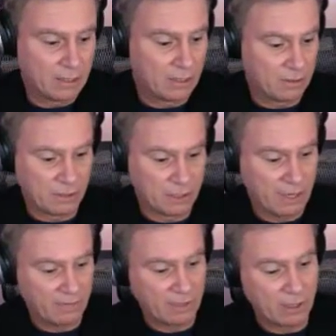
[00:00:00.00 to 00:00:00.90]
you're going to
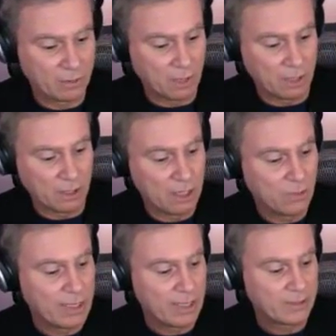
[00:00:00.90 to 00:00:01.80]
have to go a long
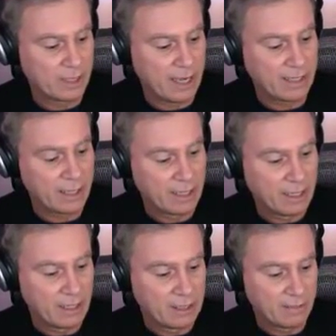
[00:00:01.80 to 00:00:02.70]
way down the line
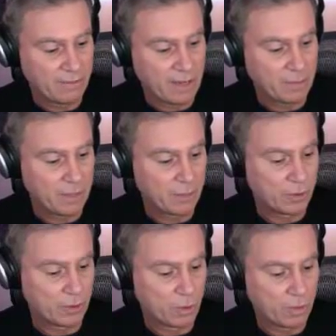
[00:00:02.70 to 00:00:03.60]
to find people who
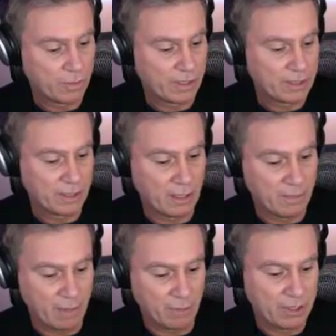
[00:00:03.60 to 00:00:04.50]
are more militant
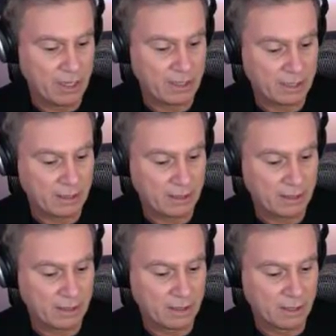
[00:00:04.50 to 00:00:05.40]
about protecting
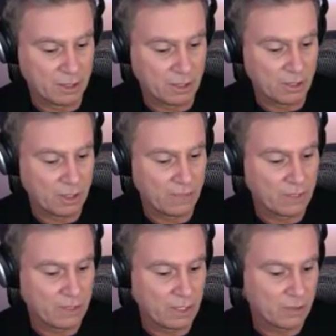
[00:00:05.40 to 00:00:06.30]
the security of
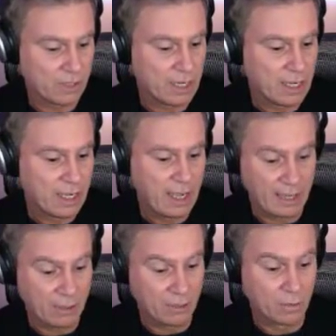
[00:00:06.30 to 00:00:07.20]
this country
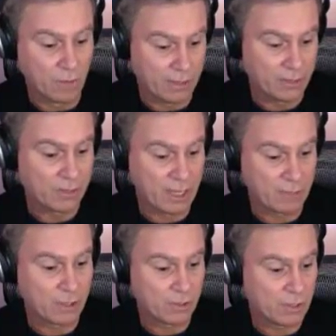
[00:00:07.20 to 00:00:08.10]
and who
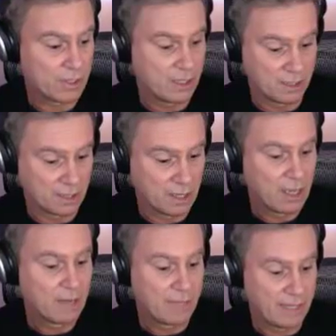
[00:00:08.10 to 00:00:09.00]
understand what treason is.
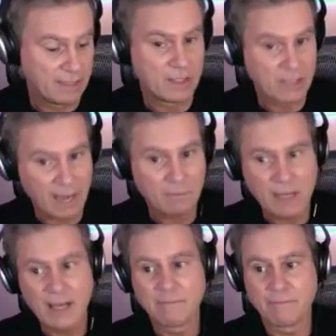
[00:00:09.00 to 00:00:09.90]
But at the same
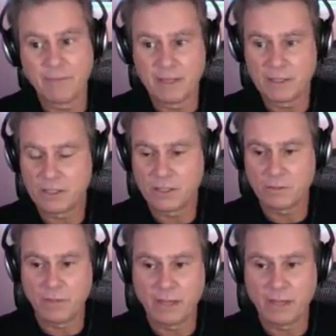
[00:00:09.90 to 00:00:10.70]
time, and this is the